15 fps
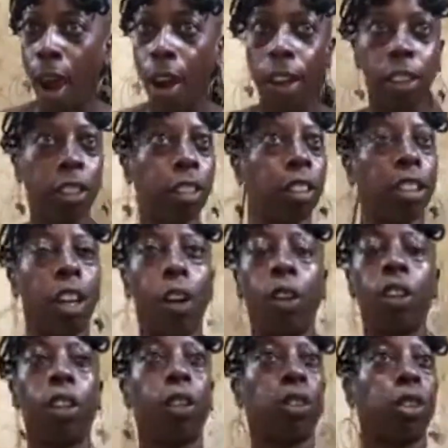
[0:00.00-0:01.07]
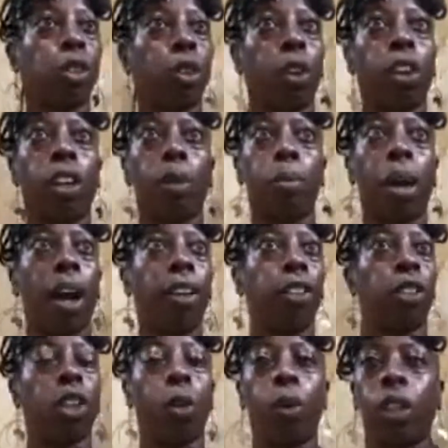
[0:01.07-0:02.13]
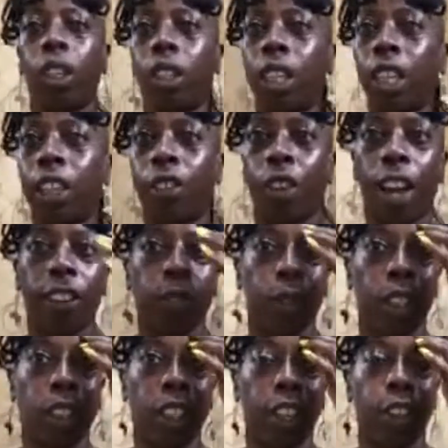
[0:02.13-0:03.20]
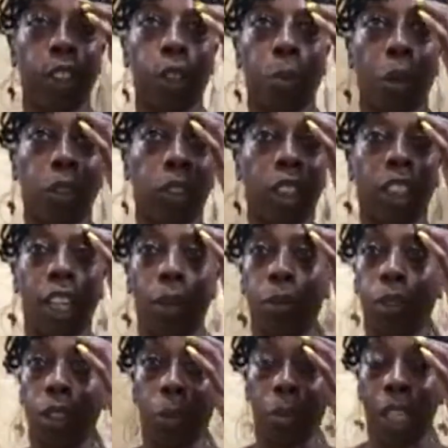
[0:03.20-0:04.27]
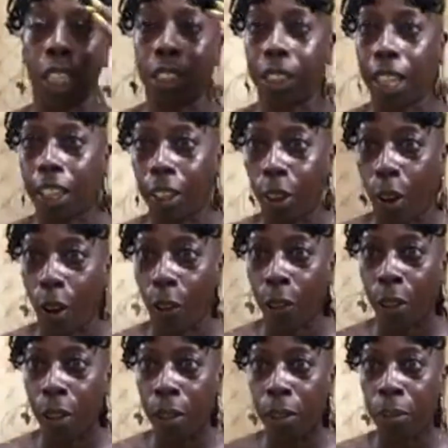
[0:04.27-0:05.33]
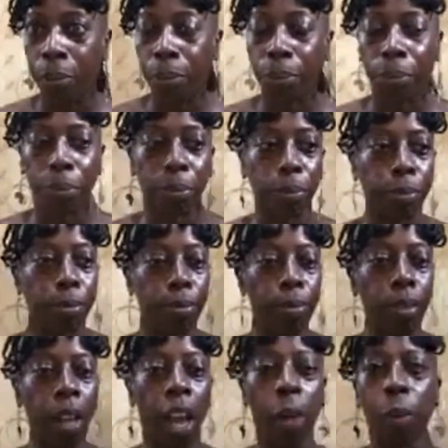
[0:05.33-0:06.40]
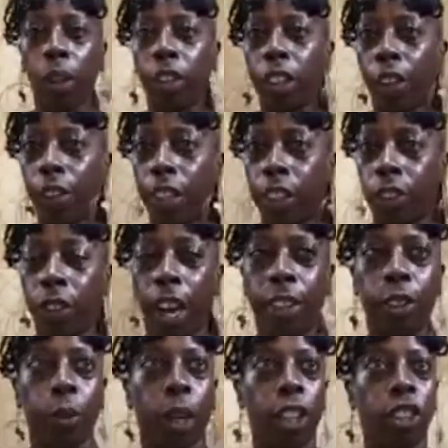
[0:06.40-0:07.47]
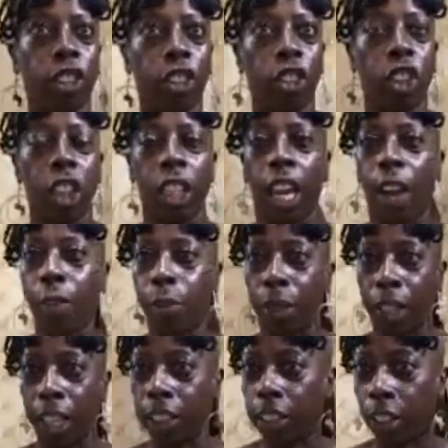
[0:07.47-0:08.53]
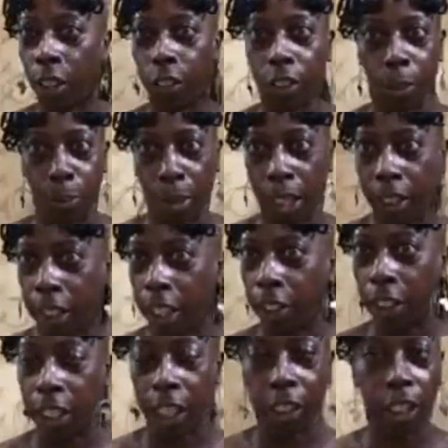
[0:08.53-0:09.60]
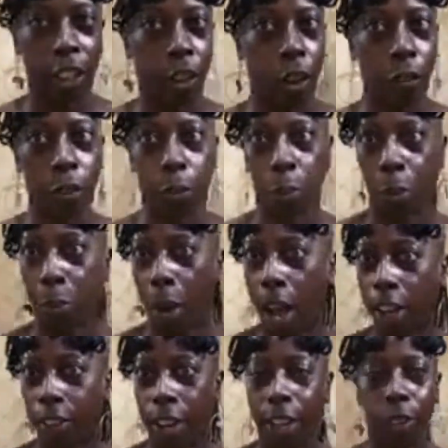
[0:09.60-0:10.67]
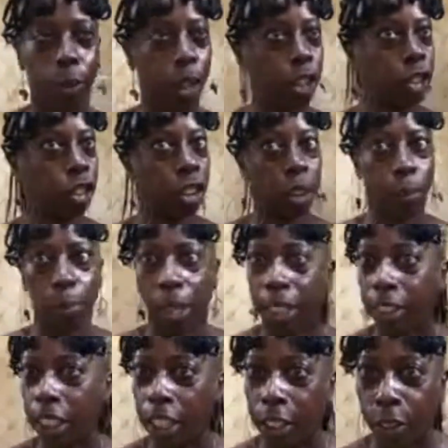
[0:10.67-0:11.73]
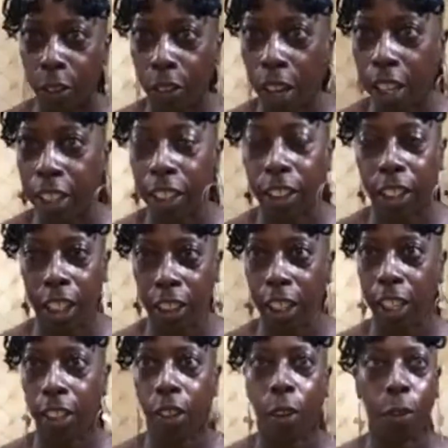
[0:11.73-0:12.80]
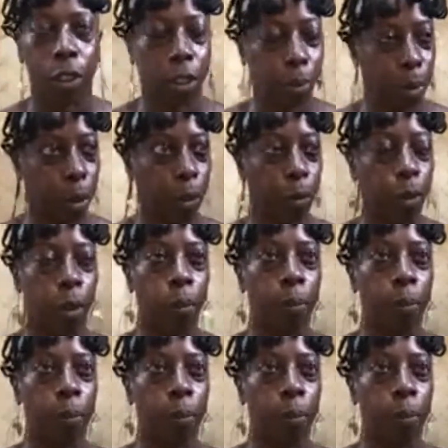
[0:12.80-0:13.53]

There's this whole little story about, when a kid graduates here, you're supposed to give him some kente cloth. And when during his graduation, she gave him the kente cloth. It's a big deal. The kente cloth upon graduation is a big deal. How you get the kente cloth, which is beautiful.